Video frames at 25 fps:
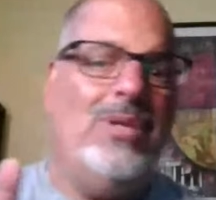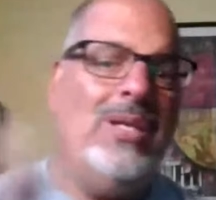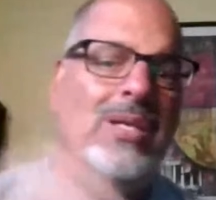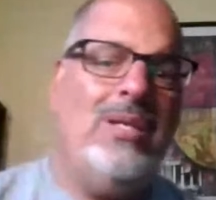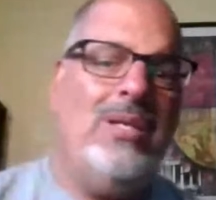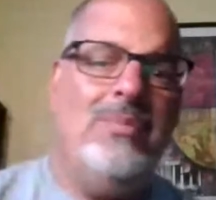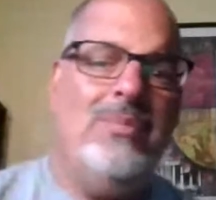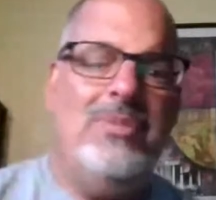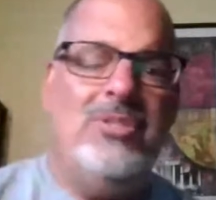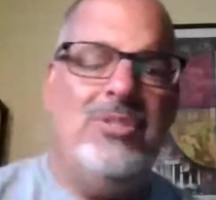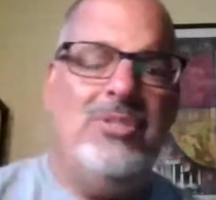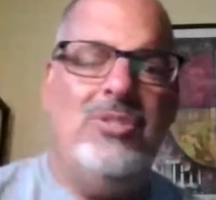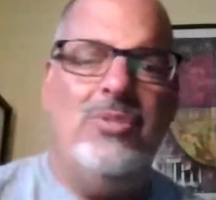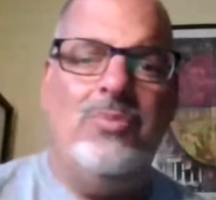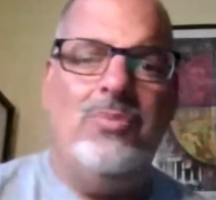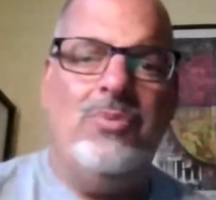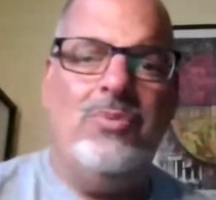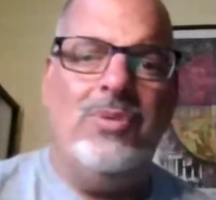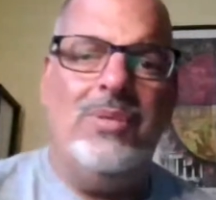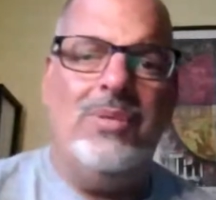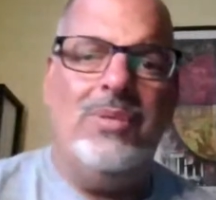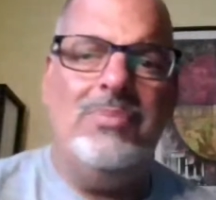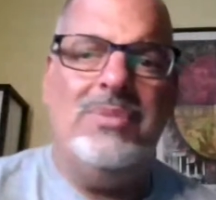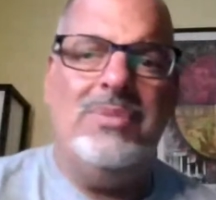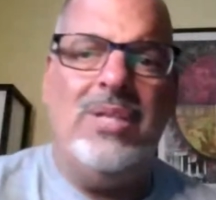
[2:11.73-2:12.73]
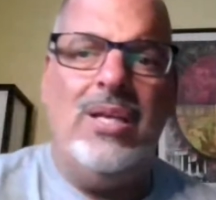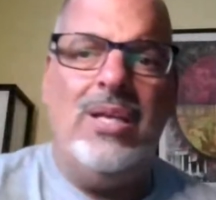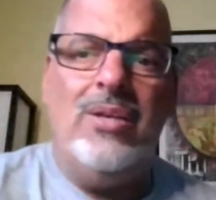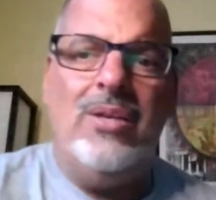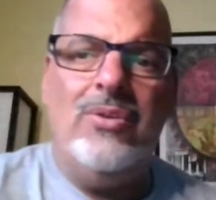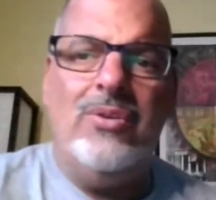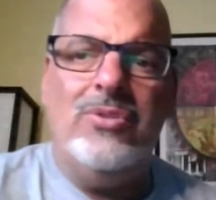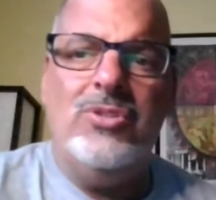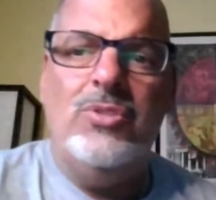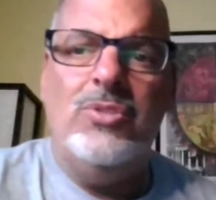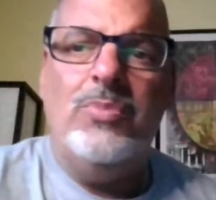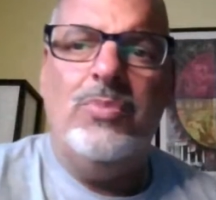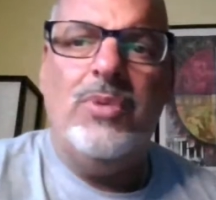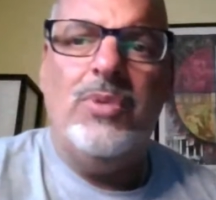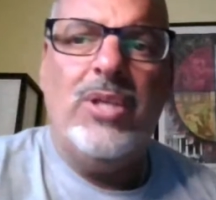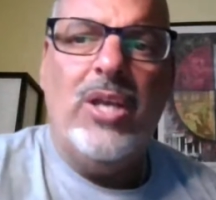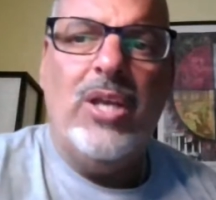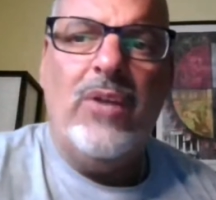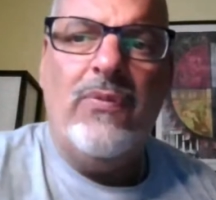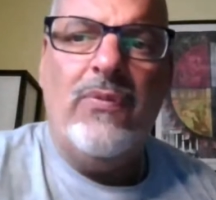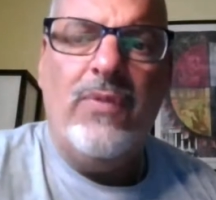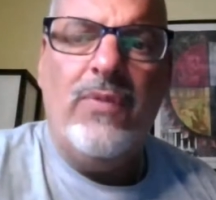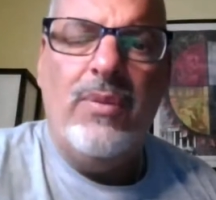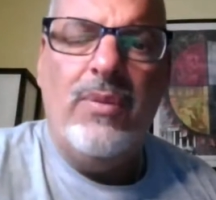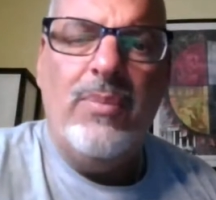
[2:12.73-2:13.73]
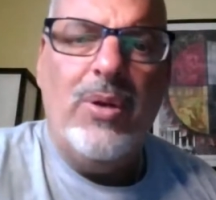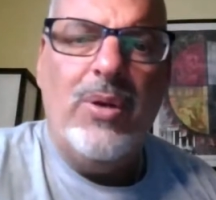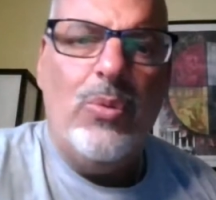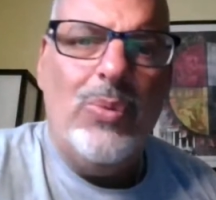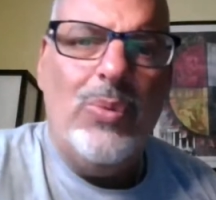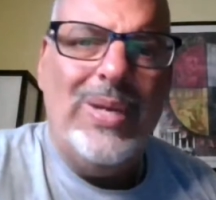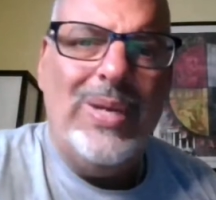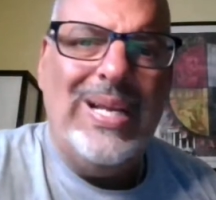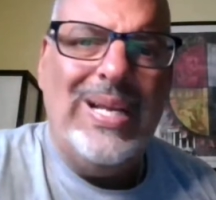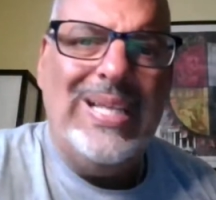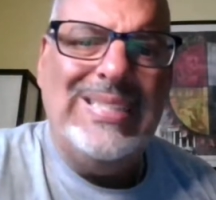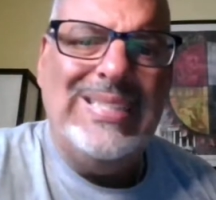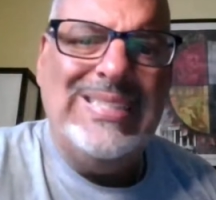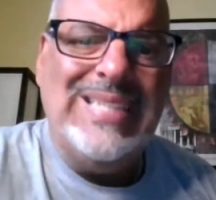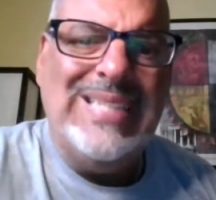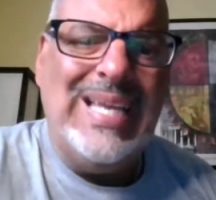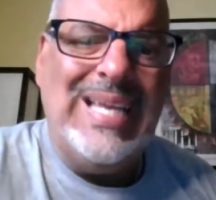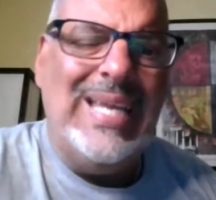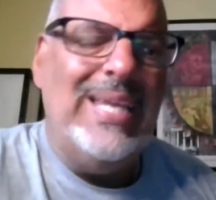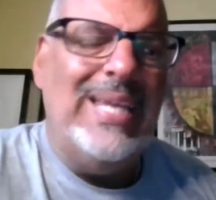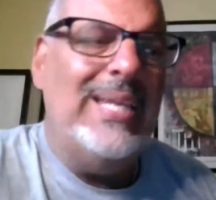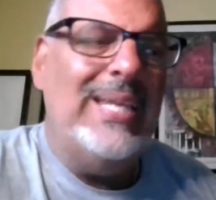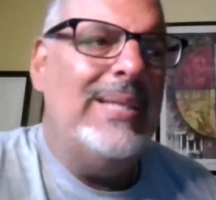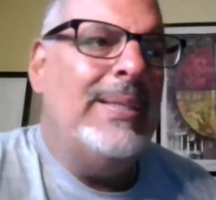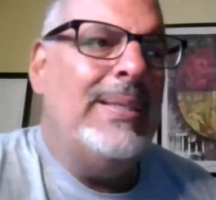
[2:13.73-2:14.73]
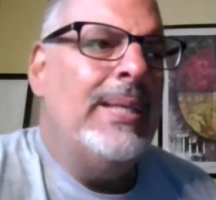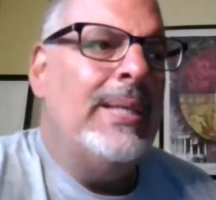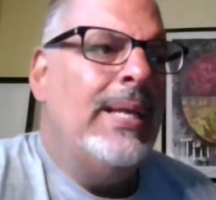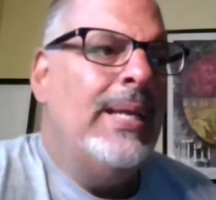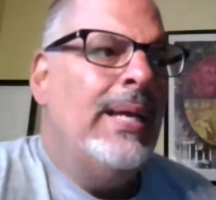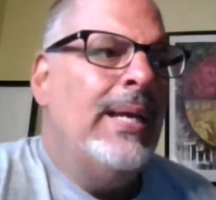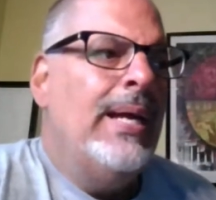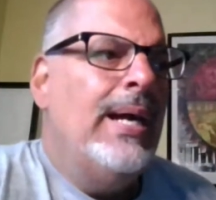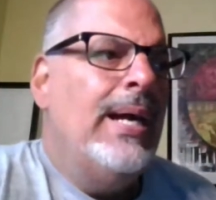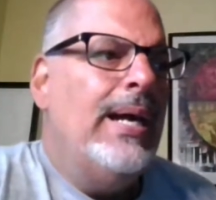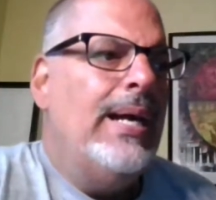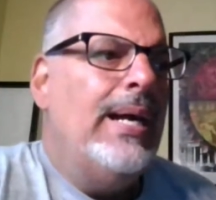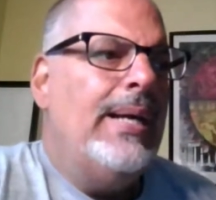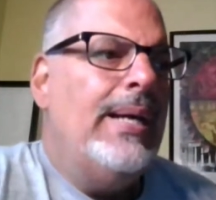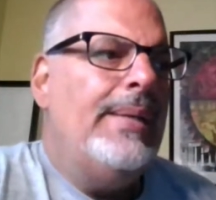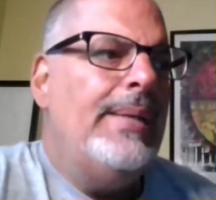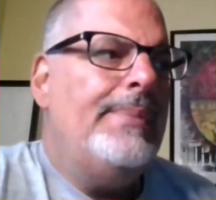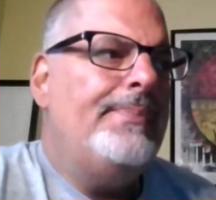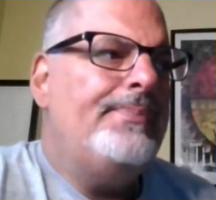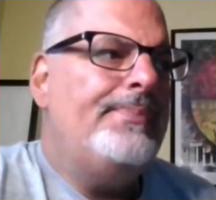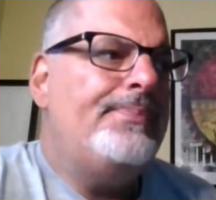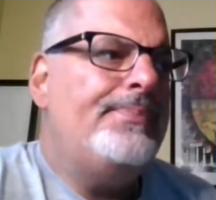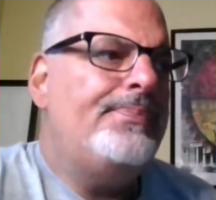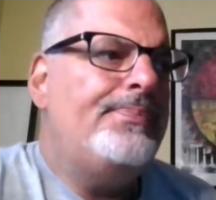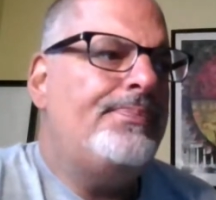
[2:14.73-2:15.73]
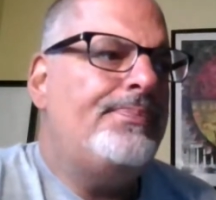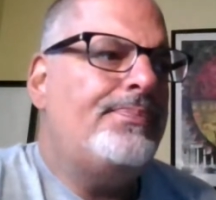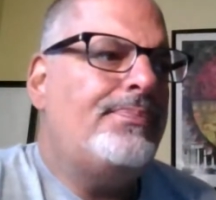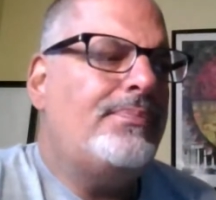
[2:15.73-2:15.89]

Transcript: I got to be super uptight or super careful about what I say. Um,